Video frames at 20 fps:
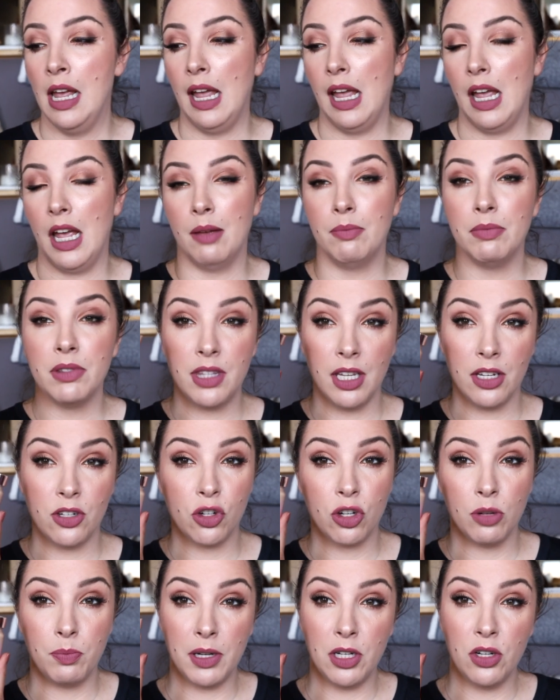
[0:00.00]
Um, this
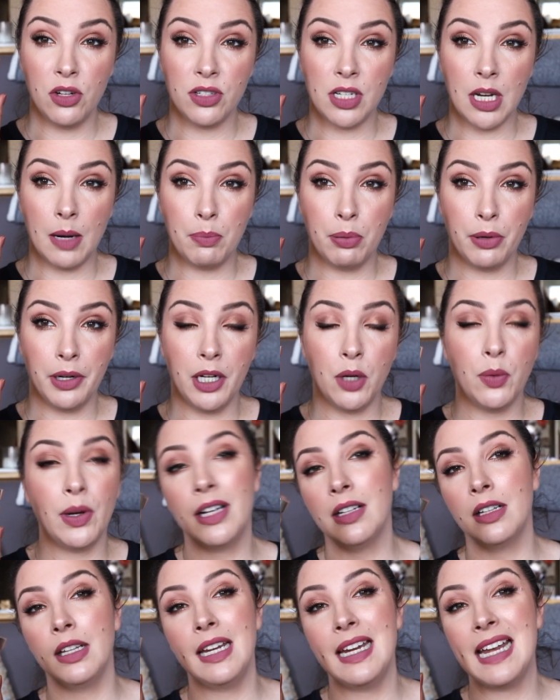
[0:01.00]
should be used up pretty
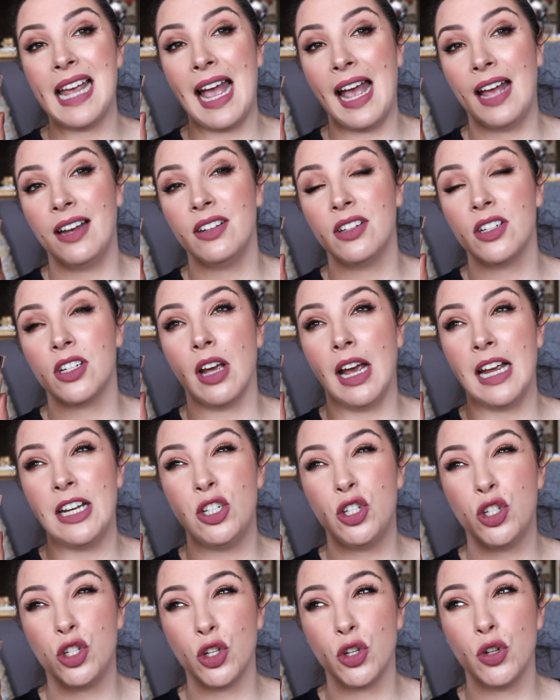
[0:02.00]
quickly, and I
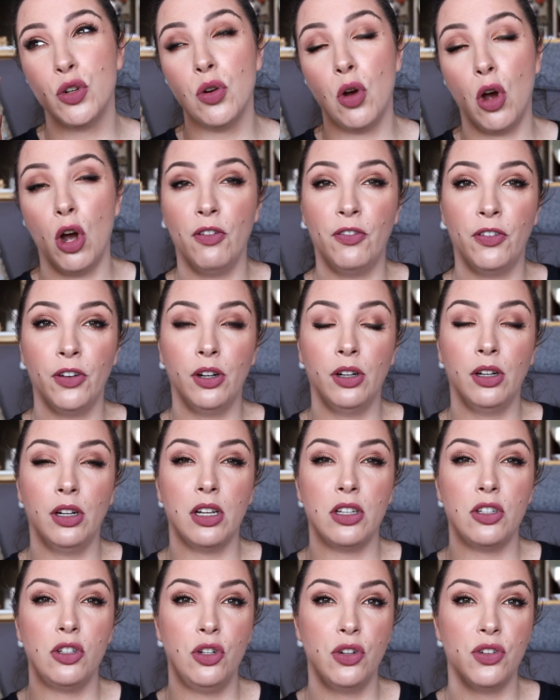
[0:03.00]
do
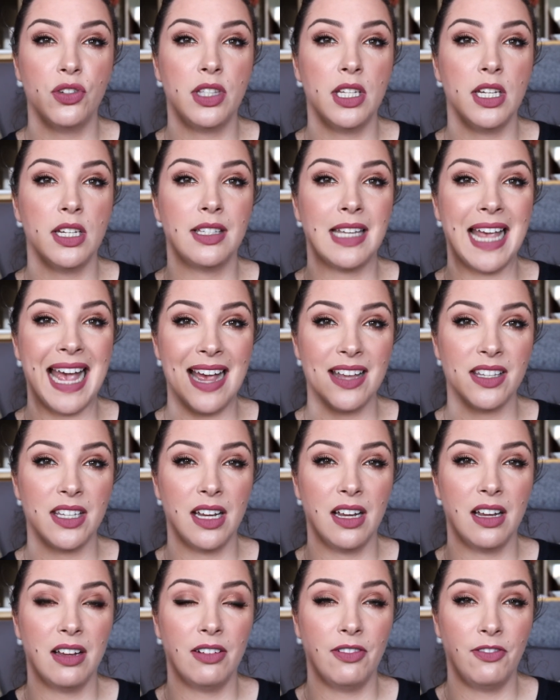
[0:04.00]
often use this as
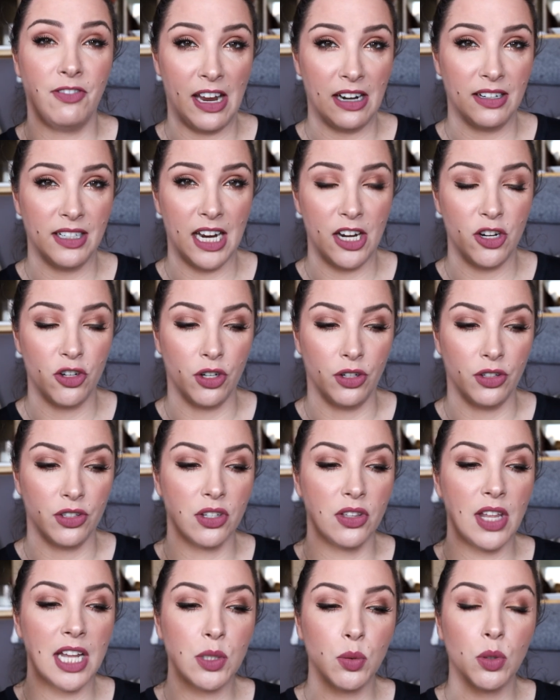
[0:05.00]
a foundation.
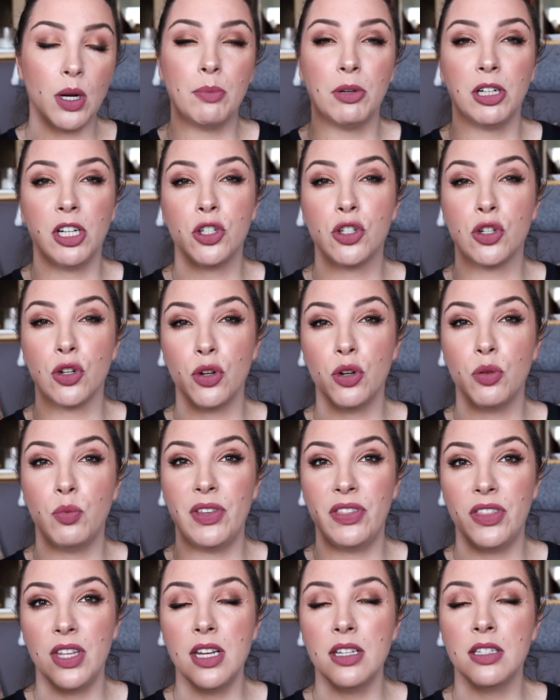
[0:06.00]
So that's what I'm going to do
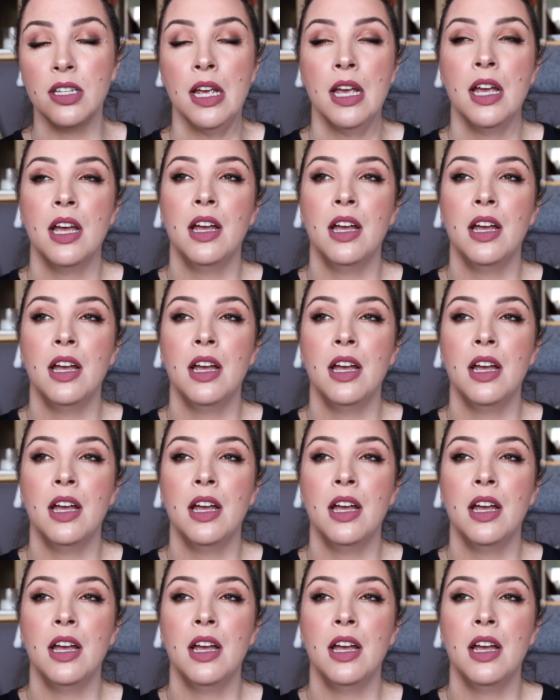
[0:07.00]
with this.